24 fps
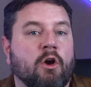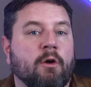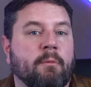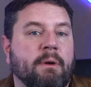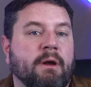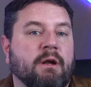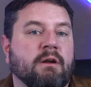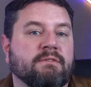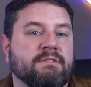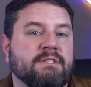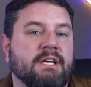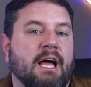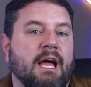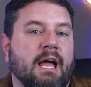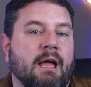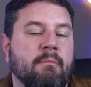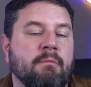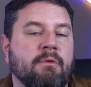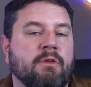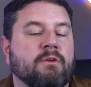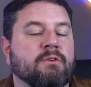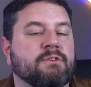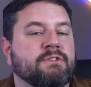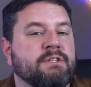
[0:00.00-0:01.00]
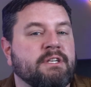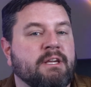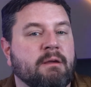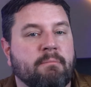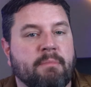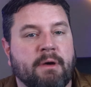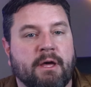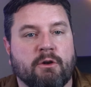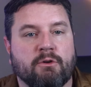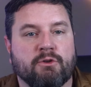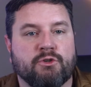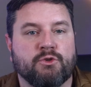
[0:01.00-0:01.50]
period of time, you'll see a
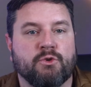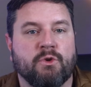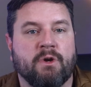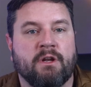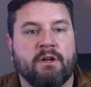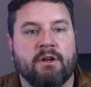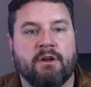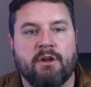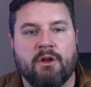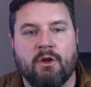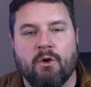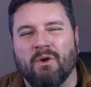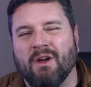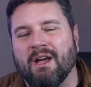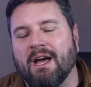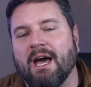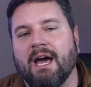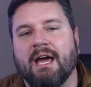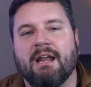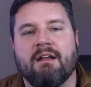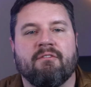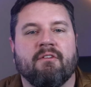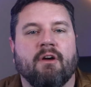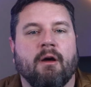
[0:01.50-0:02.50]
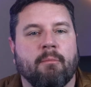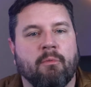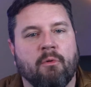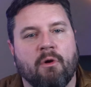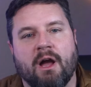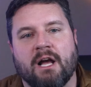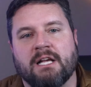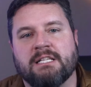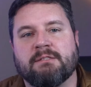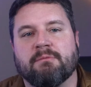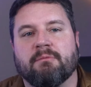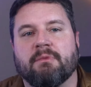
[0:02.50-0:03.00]
better trend to know kind of
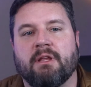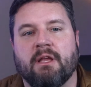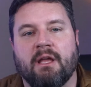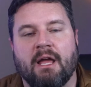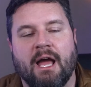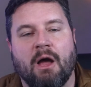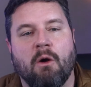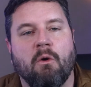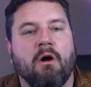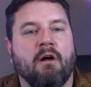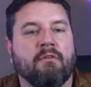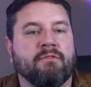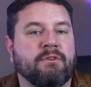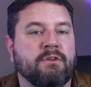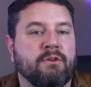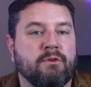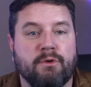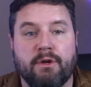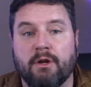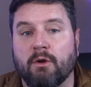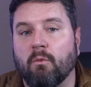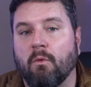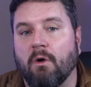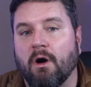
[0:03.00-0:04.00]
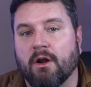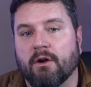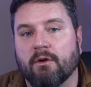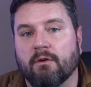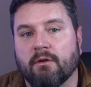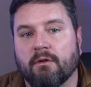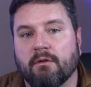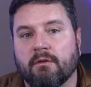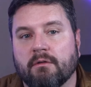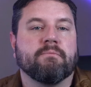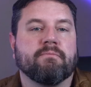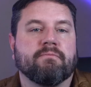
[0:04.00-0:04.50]
approximately how often you need to water.
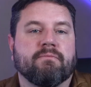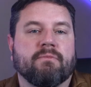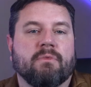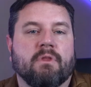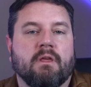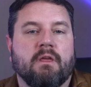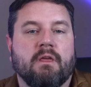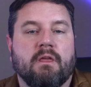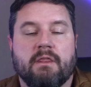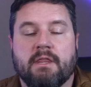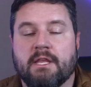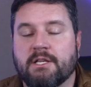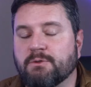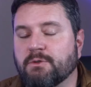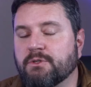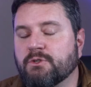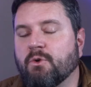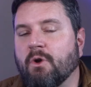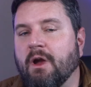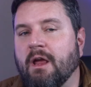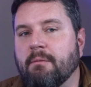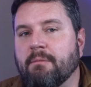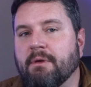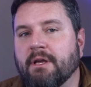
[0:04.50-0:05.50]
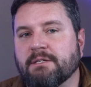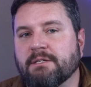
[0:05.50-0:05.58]
This was great because